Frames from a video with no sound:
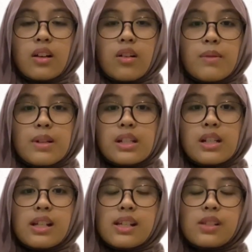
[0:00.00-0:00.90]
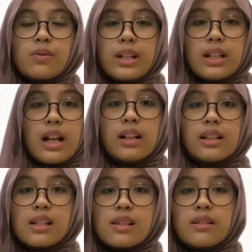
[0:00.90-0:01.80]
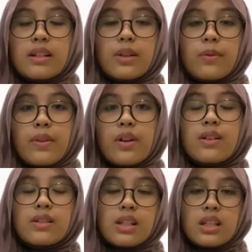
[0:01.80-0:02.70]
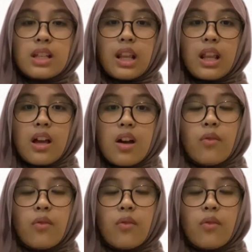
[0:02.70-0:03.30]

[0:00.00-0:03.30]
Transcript: Combustion is when the alkenes react with oxygen.